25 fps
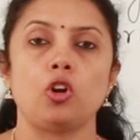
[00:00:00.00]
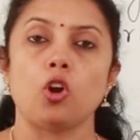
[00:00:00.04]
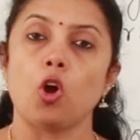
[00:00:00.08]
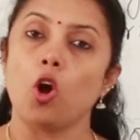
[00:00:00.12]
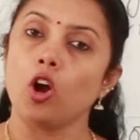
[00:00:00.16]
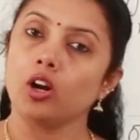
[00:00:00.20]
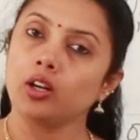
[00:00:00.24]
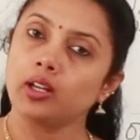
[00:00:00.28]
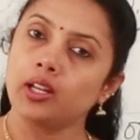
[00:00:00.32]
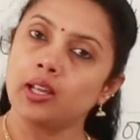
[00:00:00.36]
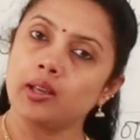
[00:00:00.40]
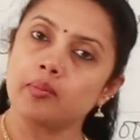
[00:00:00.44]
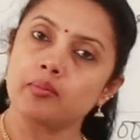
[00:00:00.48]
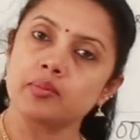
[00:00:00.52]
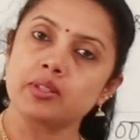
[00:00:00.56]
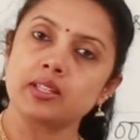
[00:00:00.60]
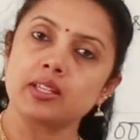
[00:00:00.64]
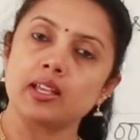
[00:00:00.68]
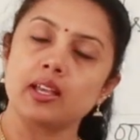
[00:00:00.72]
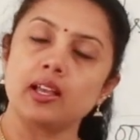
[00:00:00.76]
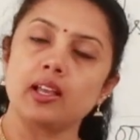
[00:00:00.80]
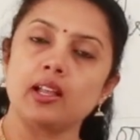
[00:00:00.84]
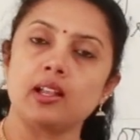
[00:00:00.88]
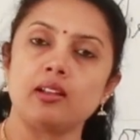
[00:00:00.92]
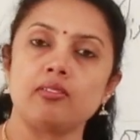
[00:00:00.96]
locked
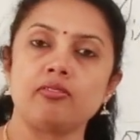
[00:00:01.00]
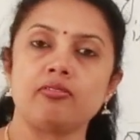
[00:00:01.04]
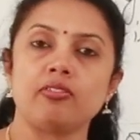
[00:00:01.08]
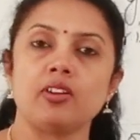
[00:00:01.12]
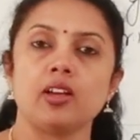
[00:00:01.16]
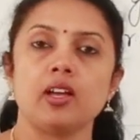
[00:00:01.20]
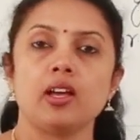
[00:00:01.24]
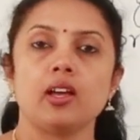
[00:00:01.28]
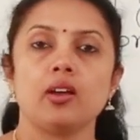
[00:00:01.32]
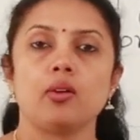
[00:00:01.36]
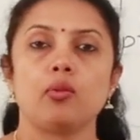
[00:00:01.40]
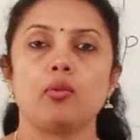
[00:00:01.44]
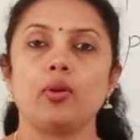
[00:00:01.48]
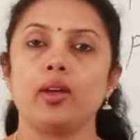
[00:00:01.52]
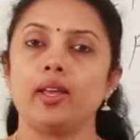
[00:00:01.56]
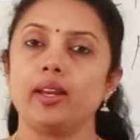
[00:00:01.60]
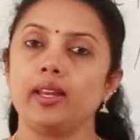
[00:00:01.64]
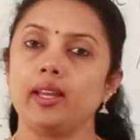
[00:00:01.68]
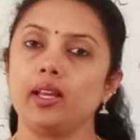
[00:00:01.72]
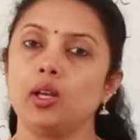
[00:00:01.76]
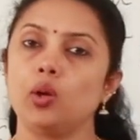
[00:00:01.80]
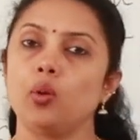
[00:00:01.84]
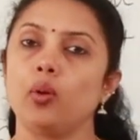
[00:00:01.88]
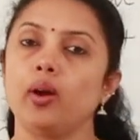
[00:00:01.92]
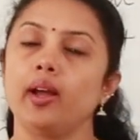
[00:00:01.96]
himself
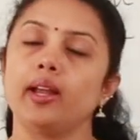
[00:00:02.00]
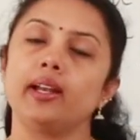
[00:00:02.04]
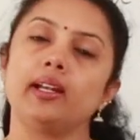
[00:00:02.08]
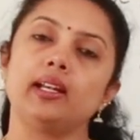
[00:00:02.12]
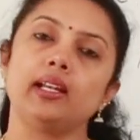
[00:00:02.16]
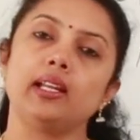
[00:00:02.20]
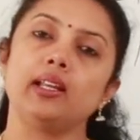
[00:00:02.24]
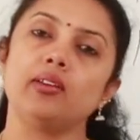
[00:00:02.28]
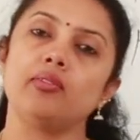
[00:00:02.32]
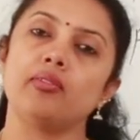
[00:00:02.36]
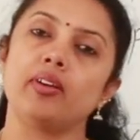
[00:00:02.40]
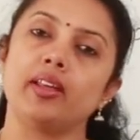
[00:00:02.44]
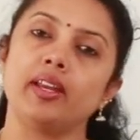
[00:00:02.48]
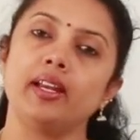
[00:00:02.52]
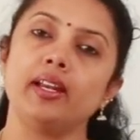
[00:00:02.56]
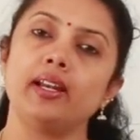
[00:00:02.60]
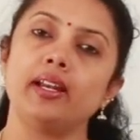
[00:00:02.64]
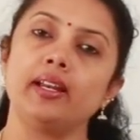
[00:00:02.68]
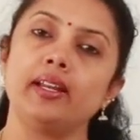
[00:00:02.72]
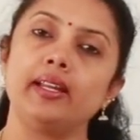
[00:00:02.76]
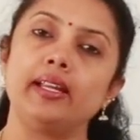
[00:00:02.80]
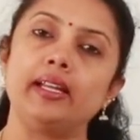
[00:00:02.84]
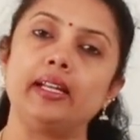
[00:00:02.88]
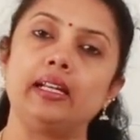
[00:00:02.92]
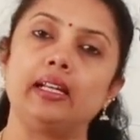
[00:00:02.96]
very quietly, very
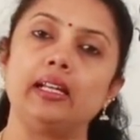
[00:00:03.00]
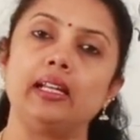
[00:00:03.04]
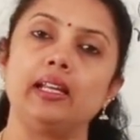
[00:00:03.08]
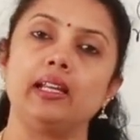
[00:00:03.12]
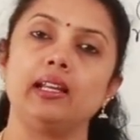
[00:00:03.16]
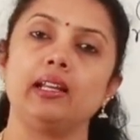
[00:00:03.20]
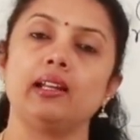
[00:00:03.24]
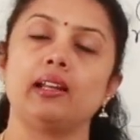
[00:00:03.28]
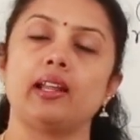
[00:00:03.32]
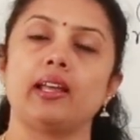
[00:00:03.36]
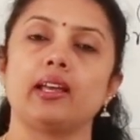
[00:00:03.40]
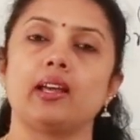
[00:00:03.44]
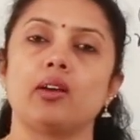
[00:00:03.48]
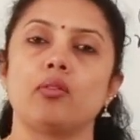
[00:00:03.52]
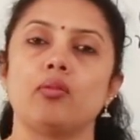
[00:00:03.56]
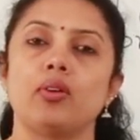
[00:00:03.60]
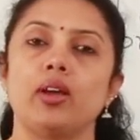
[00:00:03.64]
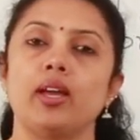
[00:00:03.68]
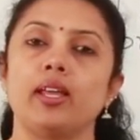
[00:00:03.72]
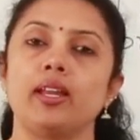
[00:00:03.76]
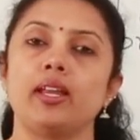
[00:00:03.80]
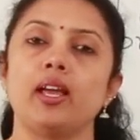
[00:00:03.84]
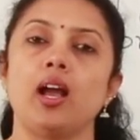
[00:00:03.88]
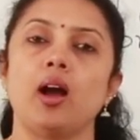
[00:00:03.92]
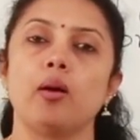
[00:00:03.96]
neatly, like a
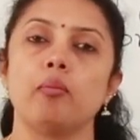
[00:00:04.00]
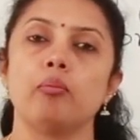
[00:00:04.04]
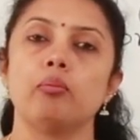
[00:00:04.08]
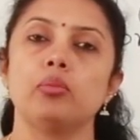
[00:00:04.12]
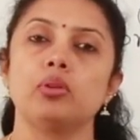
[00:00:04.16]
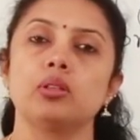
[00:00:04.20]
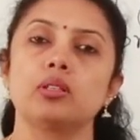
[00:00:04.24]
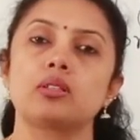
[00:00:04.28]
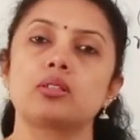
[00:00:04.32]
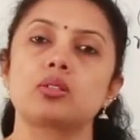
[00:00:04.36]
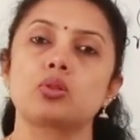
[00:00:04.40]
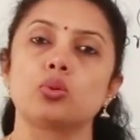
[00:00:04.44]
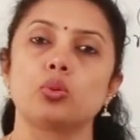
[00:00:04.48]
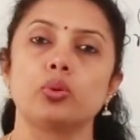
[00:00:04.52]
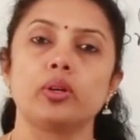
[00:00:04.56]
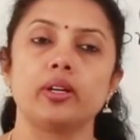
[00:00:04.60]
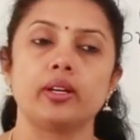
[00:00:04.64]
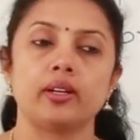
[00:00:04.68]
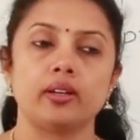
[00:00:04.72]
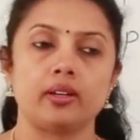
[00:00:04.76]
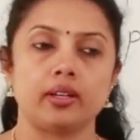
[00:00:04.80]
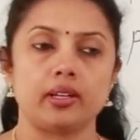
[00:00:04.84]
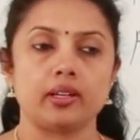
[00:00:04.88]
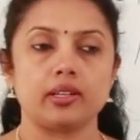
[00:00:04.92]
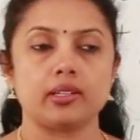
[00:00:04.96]
very humble
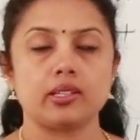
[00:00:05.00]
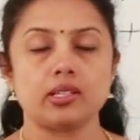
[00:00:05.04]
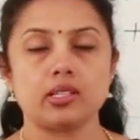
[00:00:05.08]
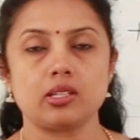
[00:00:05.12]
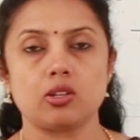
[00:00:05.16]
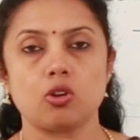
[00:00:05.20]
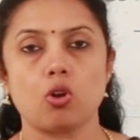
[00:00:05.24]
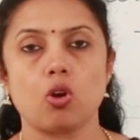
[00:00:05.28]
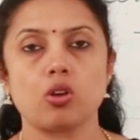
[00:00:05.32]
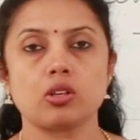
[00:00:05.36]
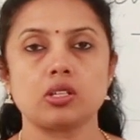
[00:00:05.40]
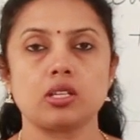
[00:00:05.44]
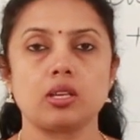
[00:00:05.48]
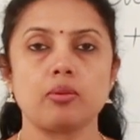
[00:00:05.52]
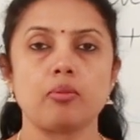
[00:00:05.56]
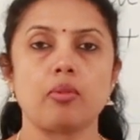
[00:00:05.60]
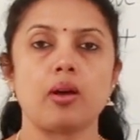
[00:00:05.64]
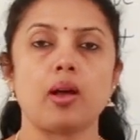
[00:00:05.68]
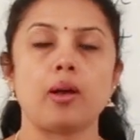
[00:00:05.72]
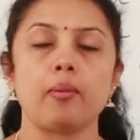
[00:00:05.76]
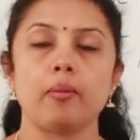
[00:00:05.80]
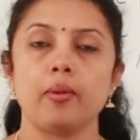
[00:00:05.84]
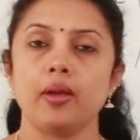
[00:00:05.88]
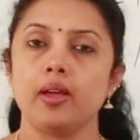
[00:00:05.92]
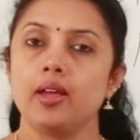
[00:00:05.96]
student. He just locks him
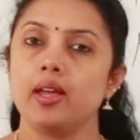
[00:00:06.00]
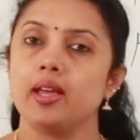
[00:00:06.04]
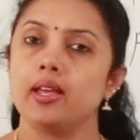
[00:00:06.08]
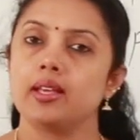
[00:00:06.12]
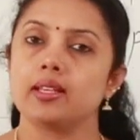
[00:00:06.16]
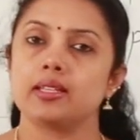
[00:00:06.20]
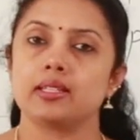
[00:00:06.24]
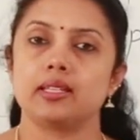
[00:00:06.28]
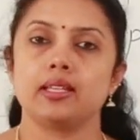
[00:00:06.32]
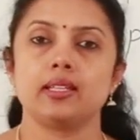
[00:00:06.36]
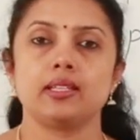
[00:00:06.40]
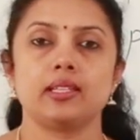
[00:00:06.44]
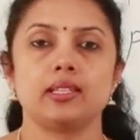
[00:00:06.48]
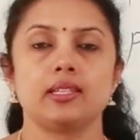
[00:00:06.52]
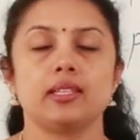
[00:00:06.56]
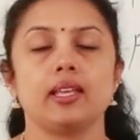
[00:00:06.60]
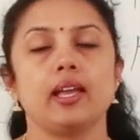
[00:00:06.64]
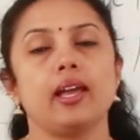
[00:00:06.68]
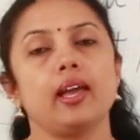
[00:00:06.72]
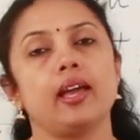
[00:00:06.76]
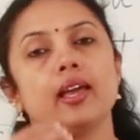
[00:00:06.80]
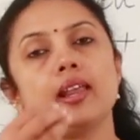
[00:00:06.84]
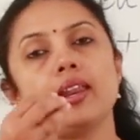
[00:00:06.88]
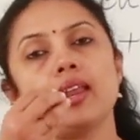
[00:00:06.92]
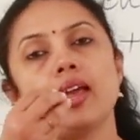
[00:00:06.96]
up sits
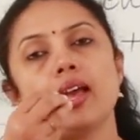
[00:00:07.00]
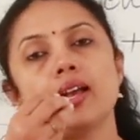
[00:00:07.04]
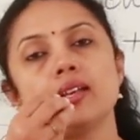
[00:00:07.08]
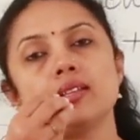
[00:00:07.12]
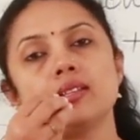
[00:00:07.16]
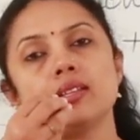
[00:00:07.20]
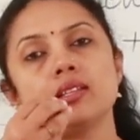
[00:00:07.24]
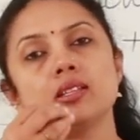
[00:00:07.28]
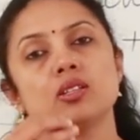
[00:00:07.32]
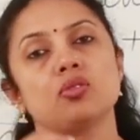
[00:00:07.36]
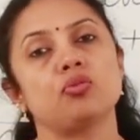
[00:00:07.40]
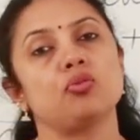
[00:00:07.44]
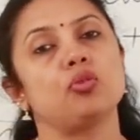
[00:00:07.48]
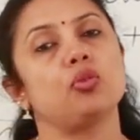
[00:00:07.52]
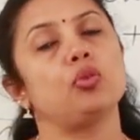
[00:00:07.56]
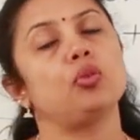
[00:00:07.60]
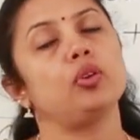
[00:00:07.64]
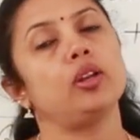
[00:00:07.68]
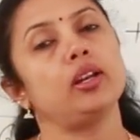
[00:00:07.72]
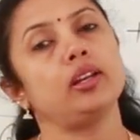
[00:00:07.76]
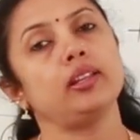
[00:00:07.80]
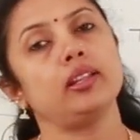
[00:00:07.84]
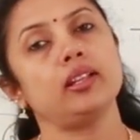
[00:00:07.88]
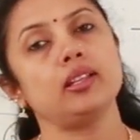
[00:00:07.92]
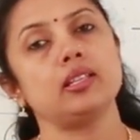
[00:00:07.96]
there, has his food
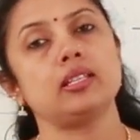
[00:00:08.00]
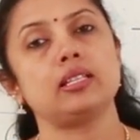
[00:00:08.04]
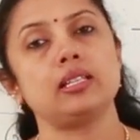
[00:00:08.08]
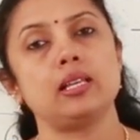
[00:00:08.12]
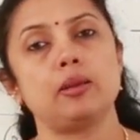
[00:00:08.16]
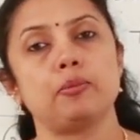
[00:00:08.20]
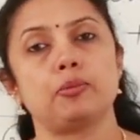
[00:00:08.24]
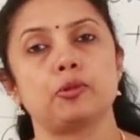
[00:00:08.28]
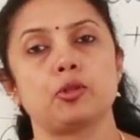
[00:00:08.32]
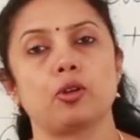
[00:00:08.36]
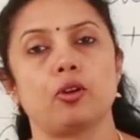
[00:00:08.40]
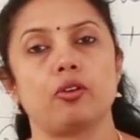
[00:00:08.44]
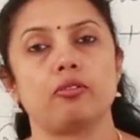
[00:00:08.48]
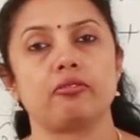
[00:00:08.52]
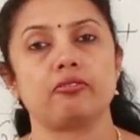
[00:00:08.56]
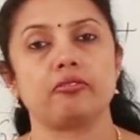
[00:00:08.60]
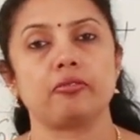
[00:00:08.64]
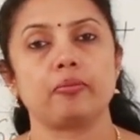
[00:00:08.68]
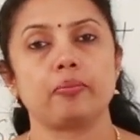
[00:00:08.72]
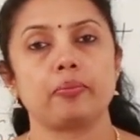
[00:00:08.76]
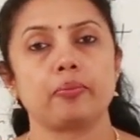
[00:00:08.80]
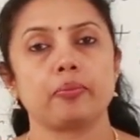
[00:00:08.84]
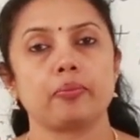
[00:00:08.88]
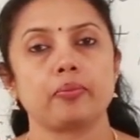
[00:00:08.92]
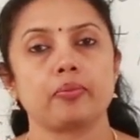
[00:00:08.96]
and then sleeps off.
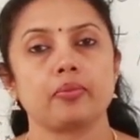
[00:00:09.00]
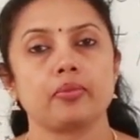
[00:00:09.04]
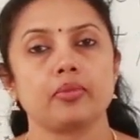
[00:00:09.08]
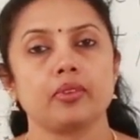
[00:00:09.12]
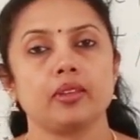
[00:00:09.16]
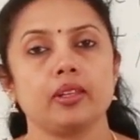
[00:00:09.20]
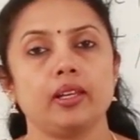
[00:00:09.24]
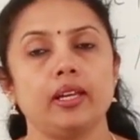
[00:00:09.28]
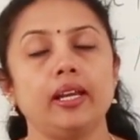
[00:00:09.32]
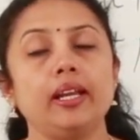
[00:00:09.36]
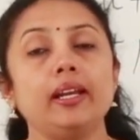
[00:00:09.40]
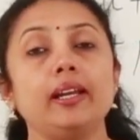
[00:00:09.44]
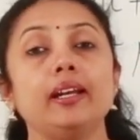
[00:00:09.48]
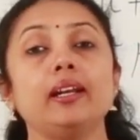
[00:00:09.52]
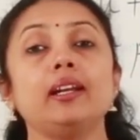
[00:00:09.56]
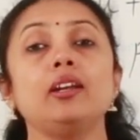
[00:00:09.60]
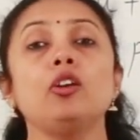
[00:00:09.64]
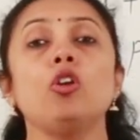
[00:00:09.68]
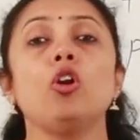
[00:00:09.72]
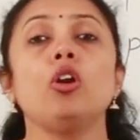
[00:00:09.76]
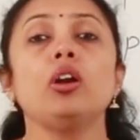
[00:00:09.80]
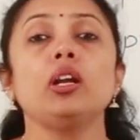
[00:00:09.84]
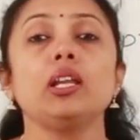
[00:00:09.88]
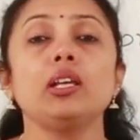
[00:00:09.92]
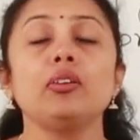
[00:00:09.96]
He did
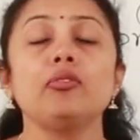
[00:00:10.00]
not